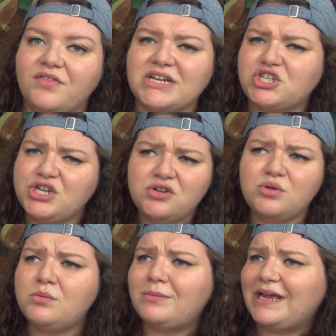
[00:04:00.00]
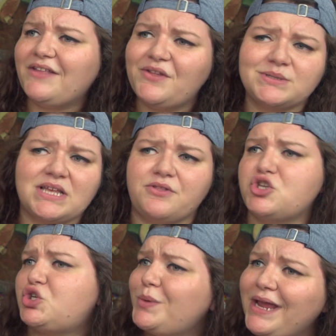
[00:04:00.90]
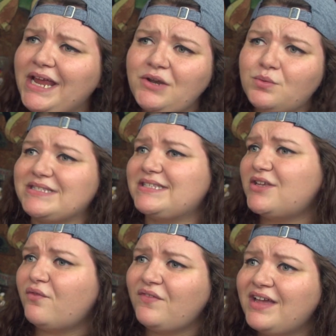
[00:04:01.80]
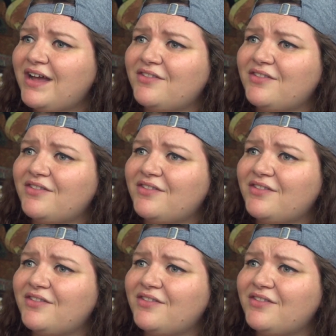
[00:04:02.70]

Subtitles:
that she knew the man that was on the train with Sylvia,